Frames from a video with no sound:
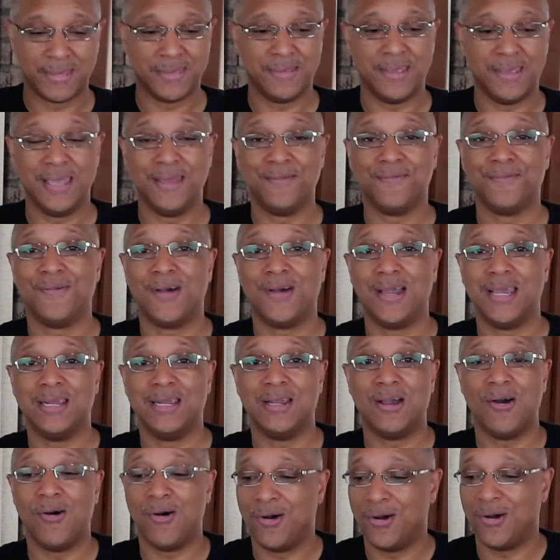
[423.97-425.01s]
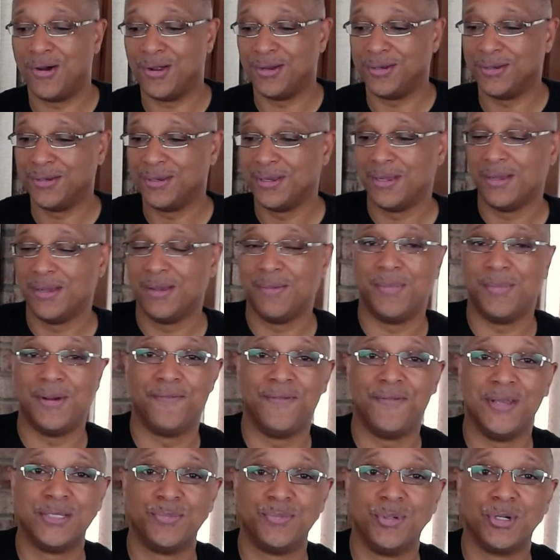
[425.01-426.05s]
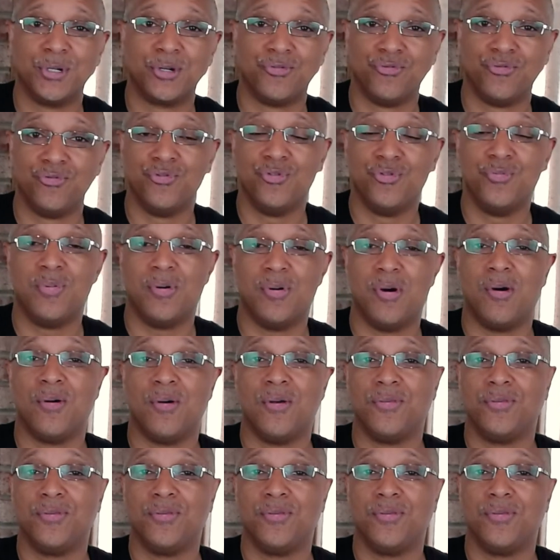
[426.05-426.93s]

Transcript: the invite on my Facebook group,